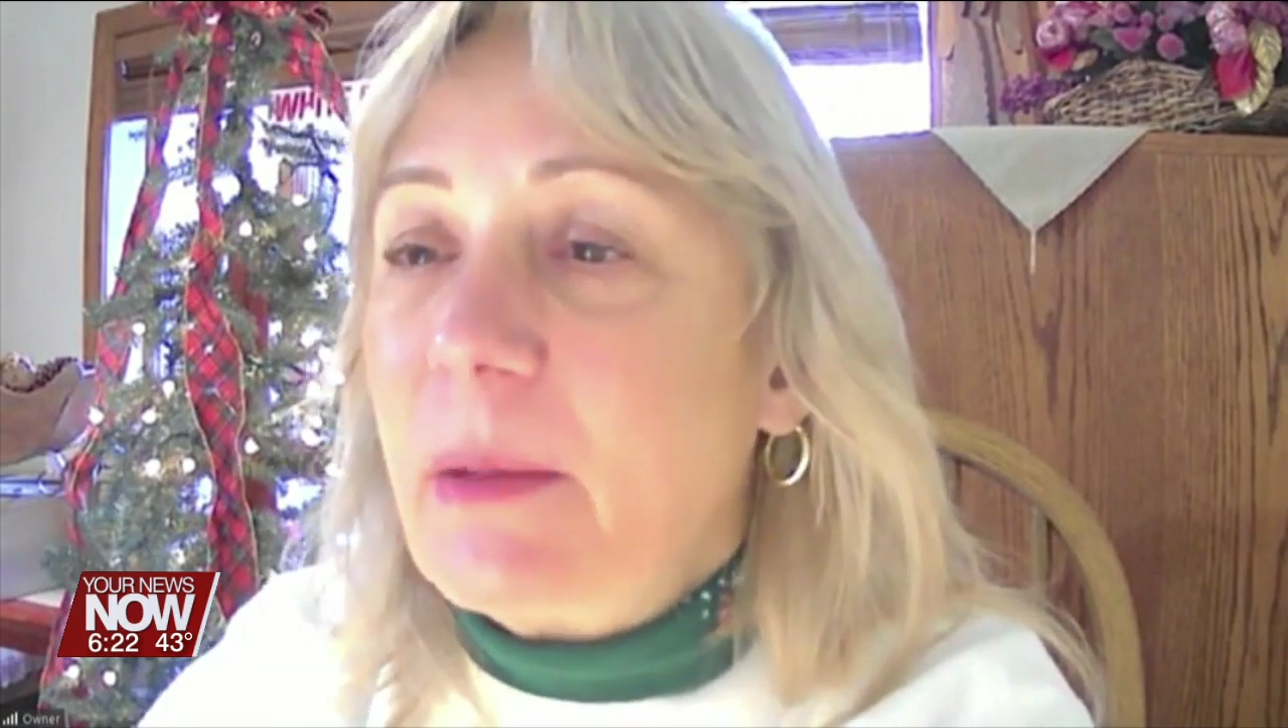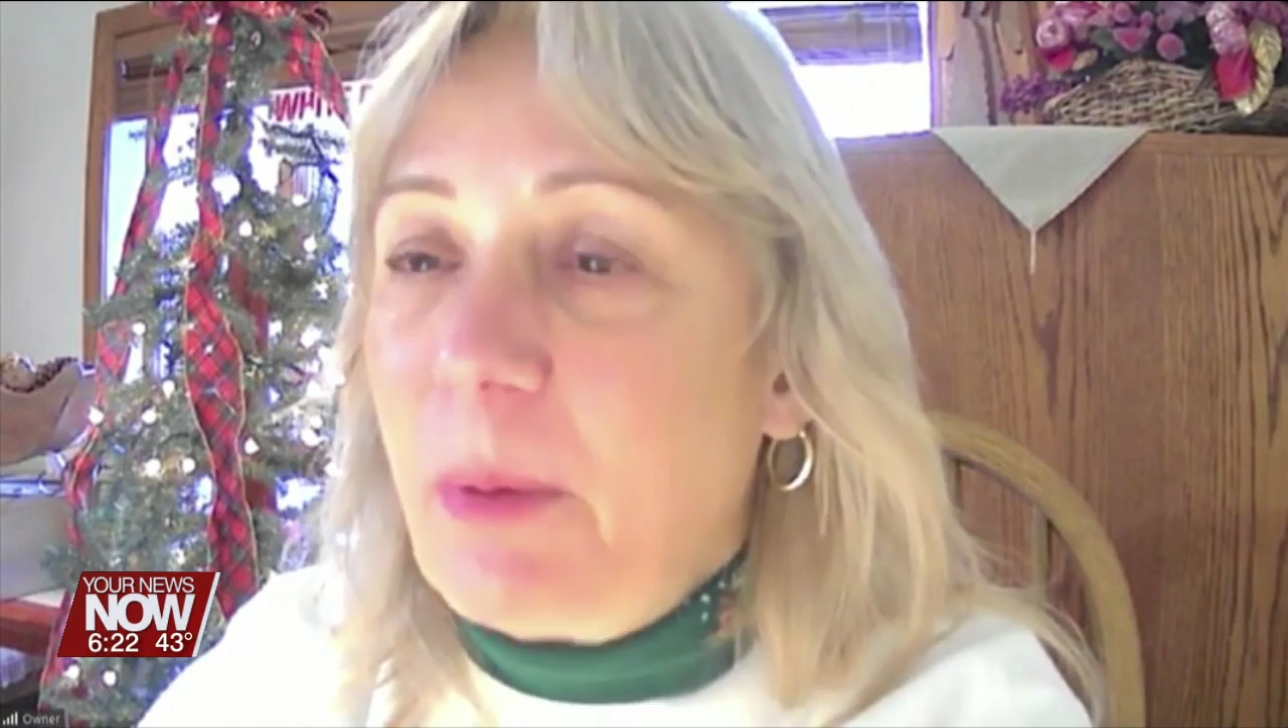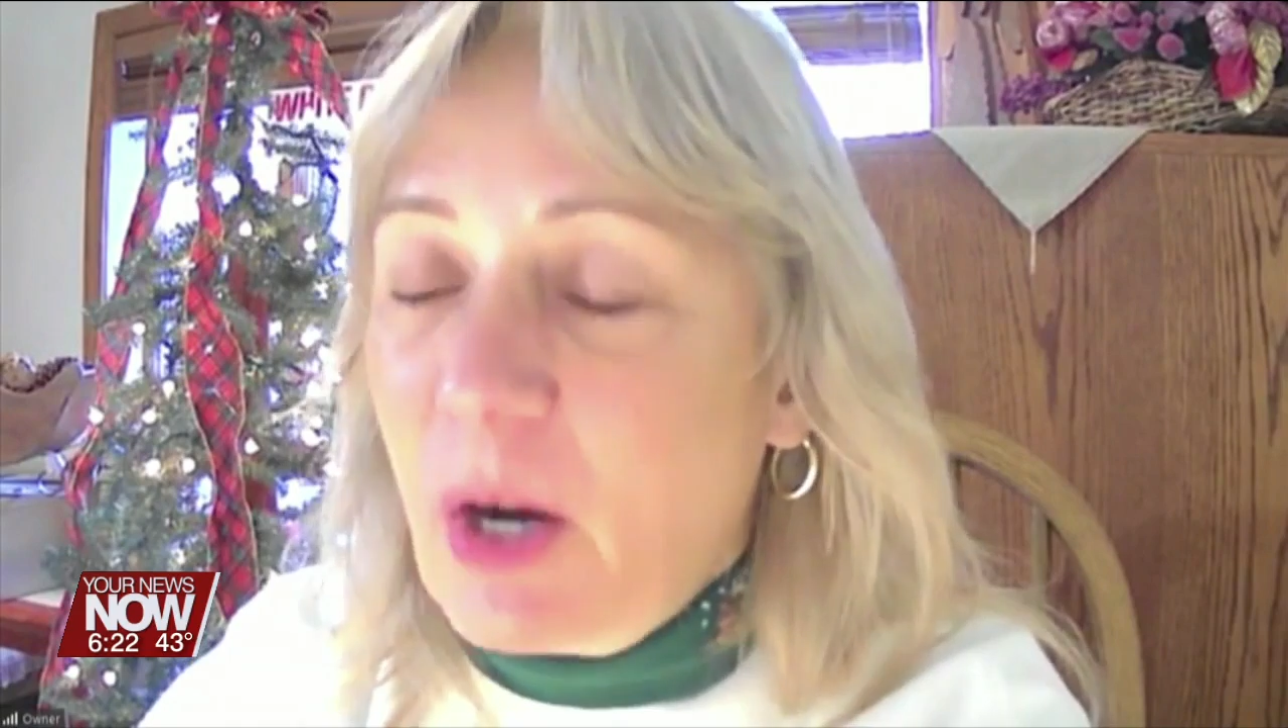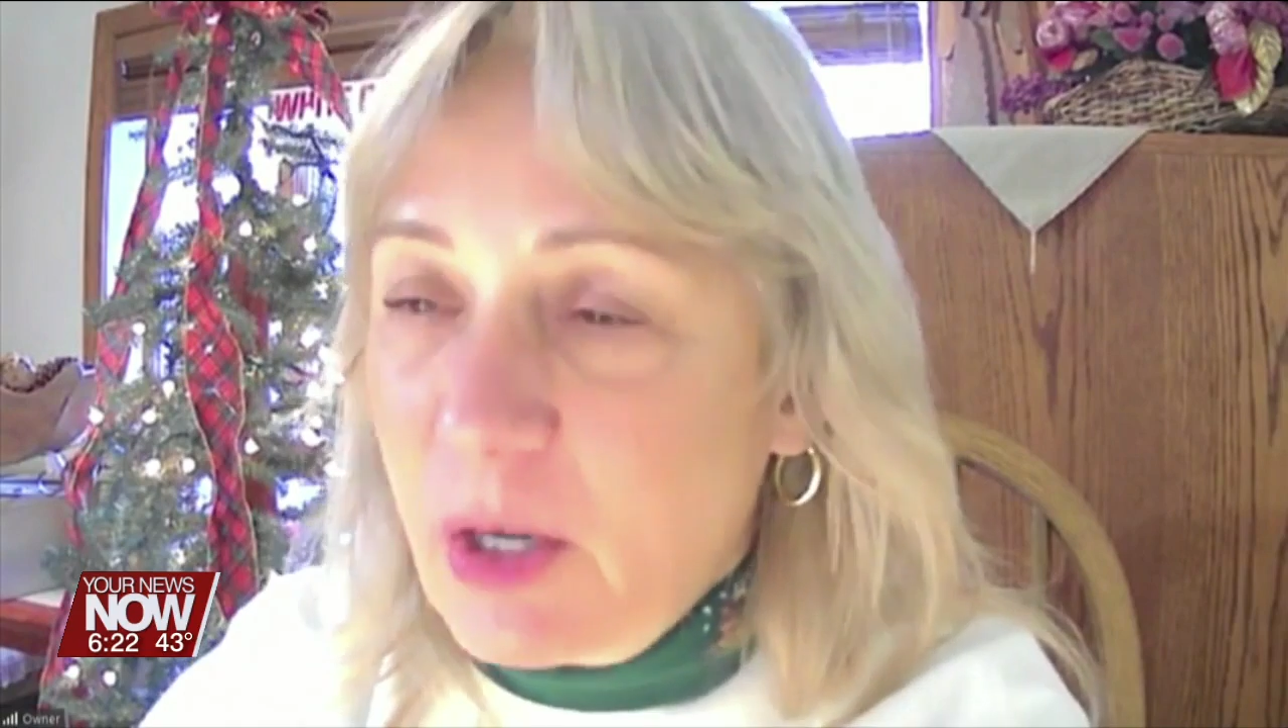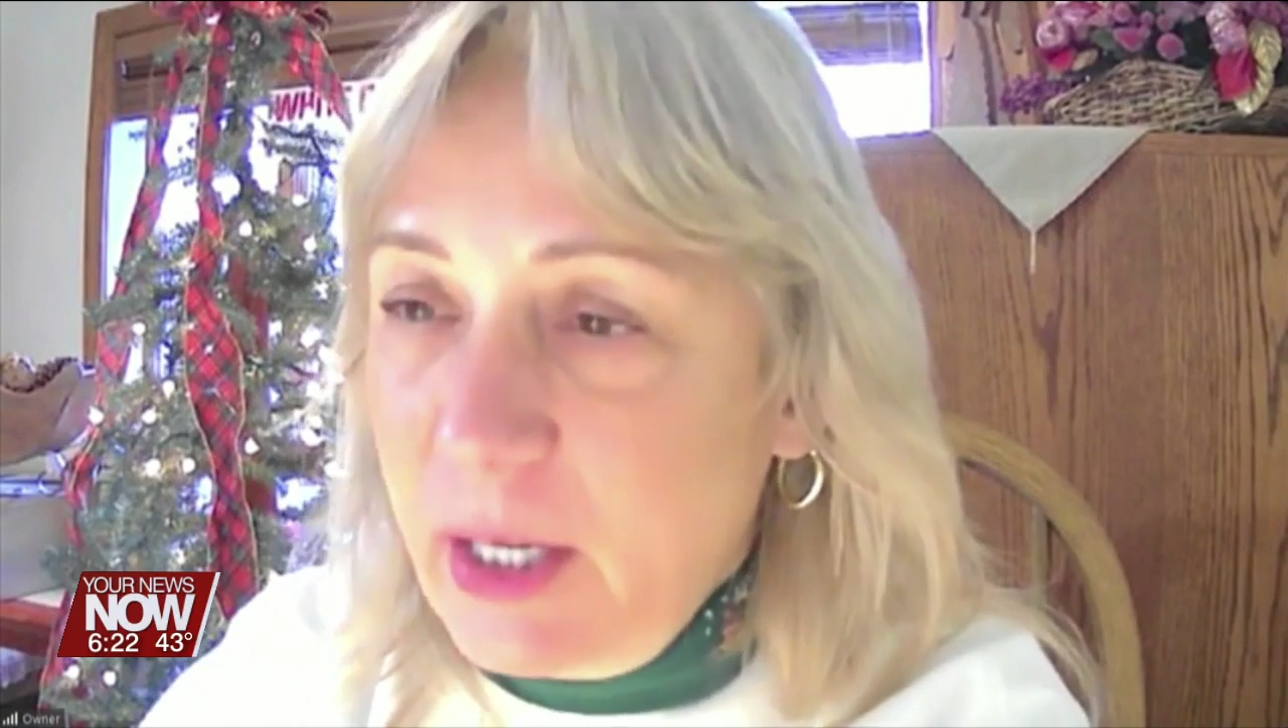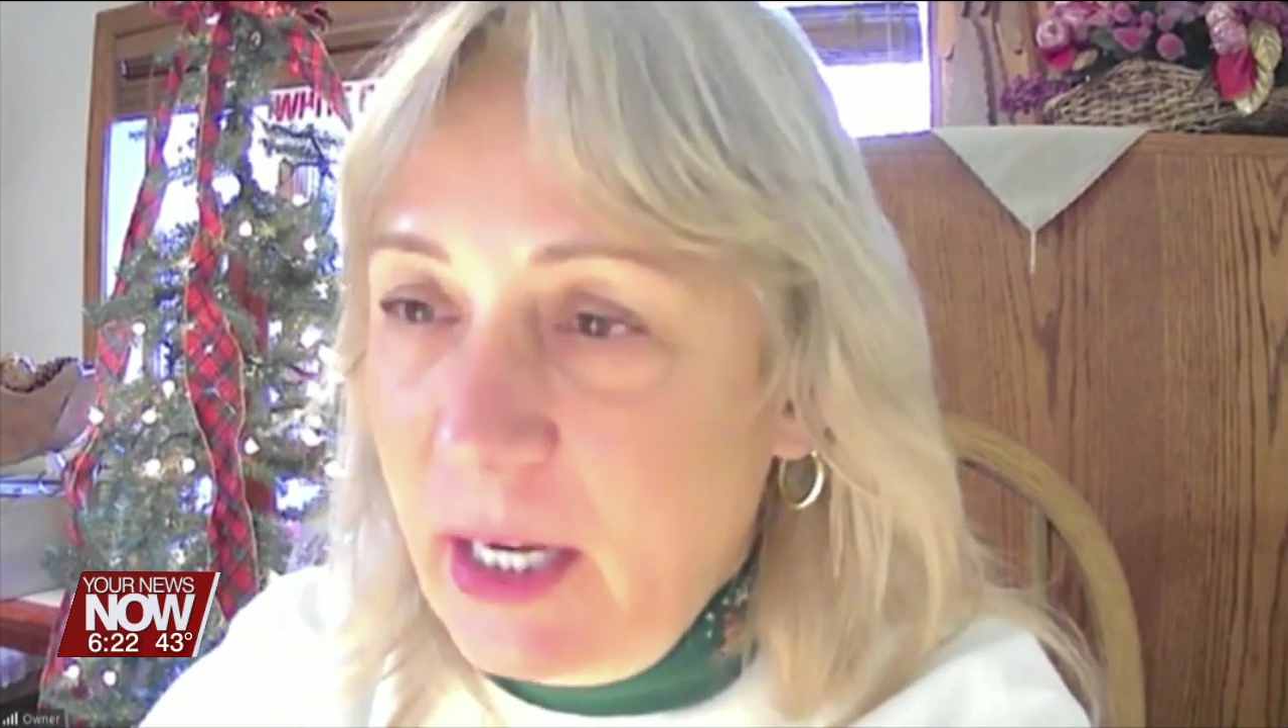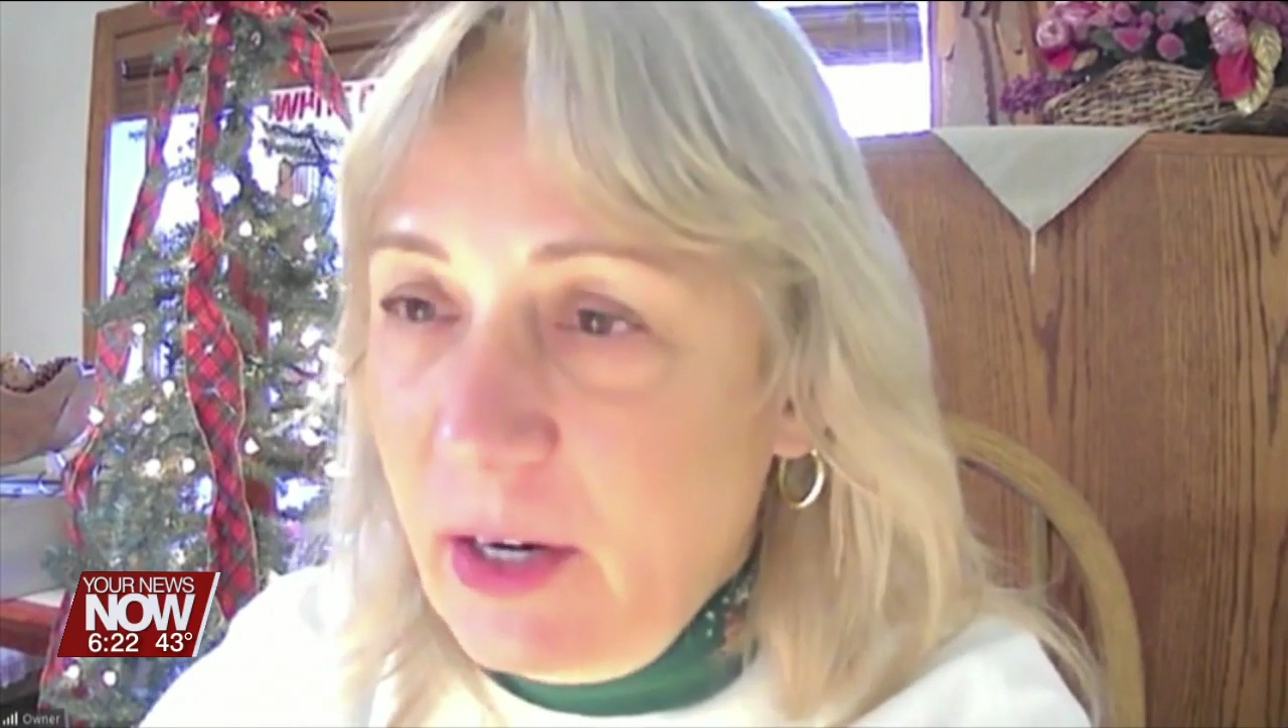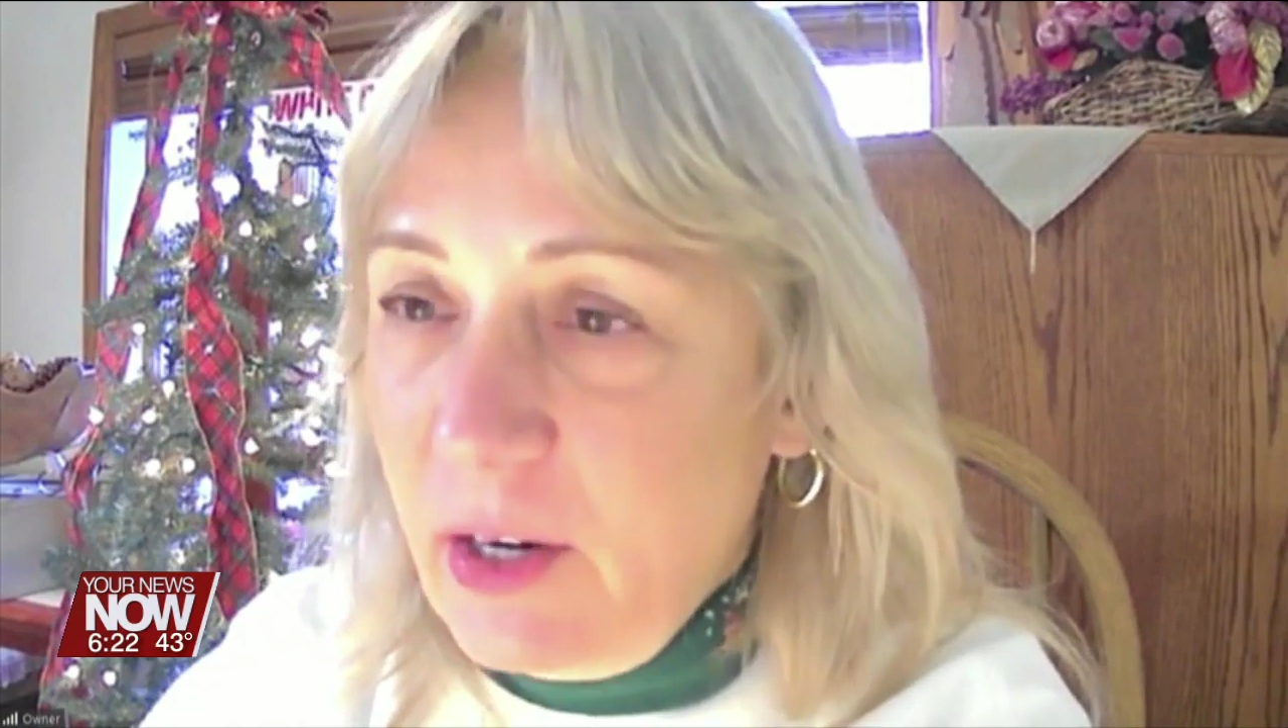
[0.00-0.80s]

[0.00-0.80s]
in the party